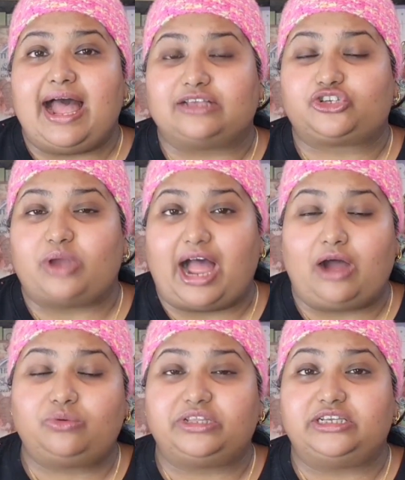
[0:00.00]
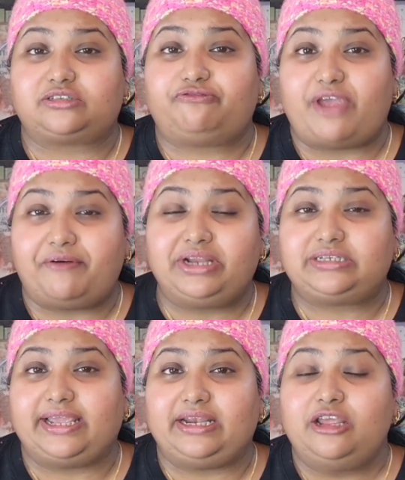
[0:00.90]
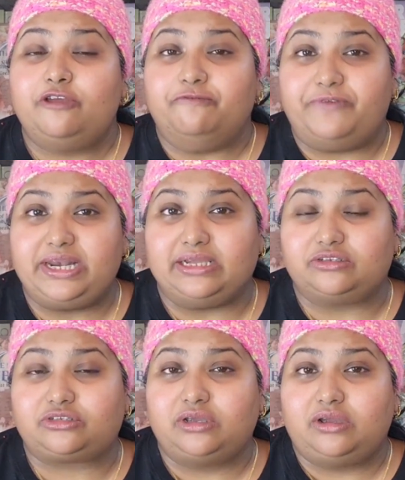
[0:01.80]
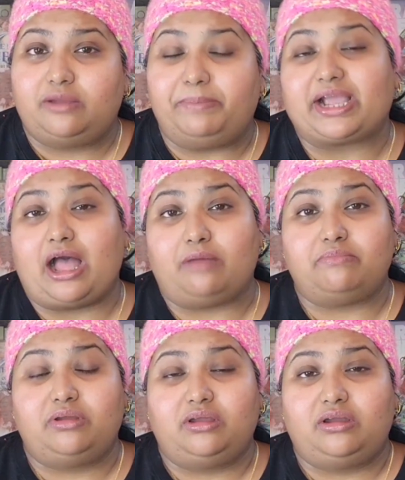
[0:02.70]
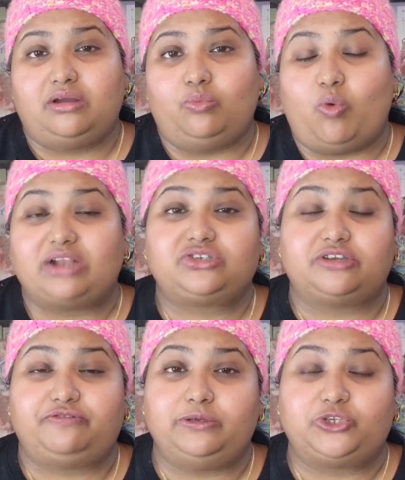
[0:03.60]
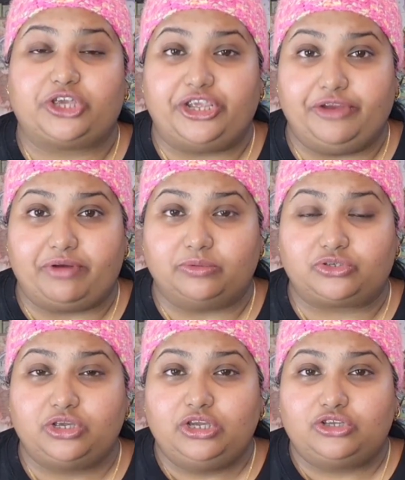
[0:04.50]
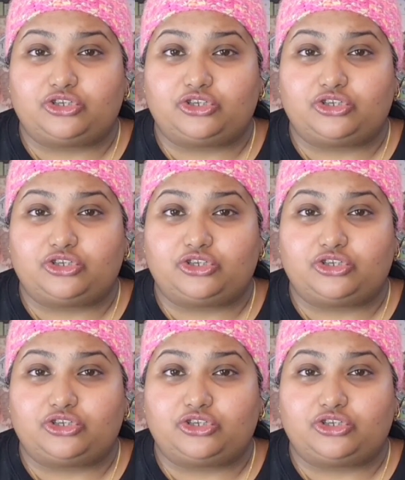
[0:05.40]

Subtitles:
as to how these fairy tale villains become once and future heroes.